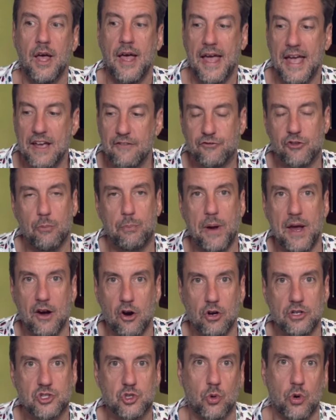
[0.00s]
If the
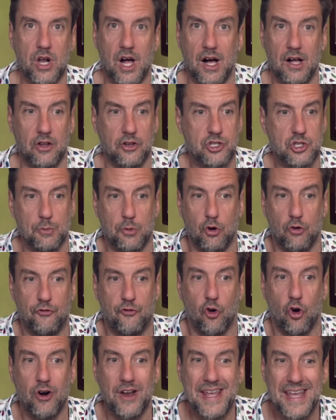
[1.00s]
parents are knowledgeable
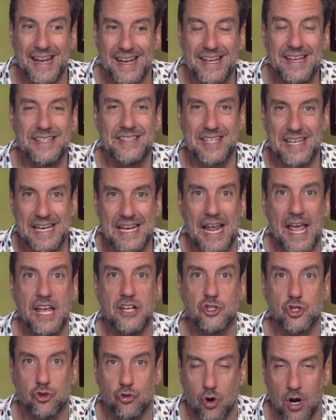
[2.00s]
for any
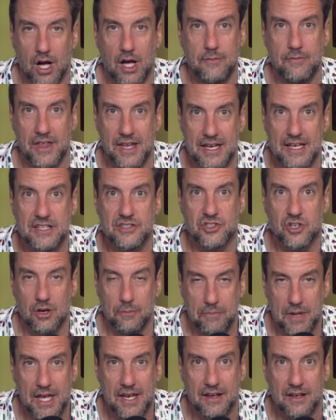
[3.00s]
teenage crime that is
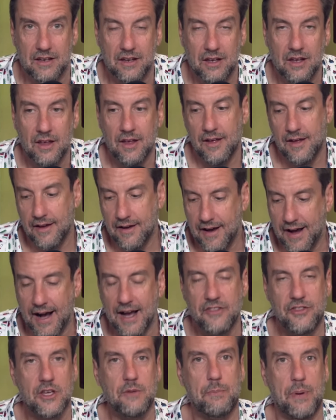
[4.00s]
committed,
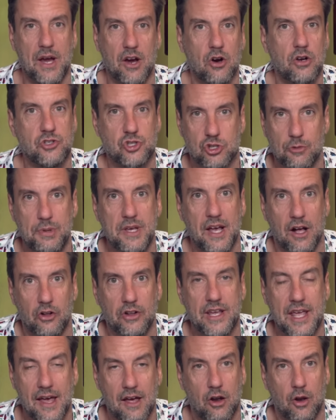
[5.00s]
I think parents should be held
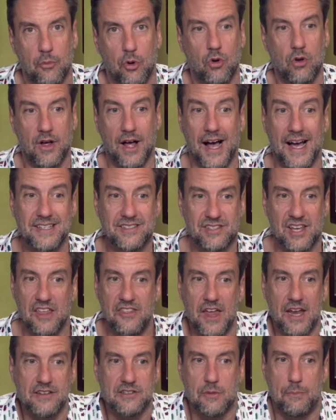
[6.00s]
accountable. I say
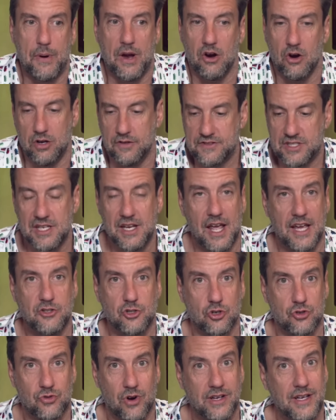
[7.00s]
that as a parent of
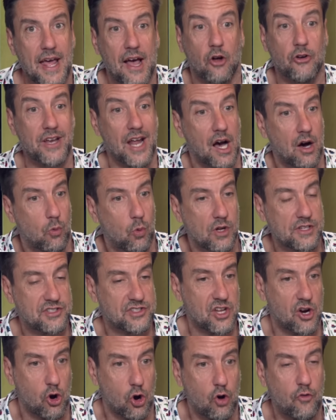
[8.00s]
teenagers right now. Not once
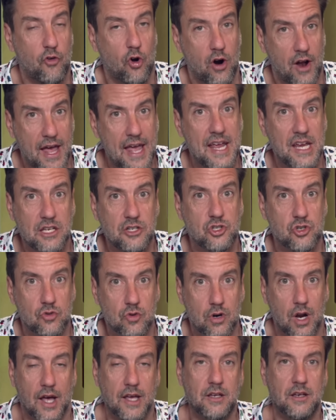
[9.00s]
they're overage,
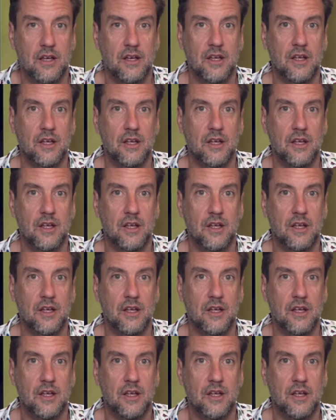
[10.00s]
right?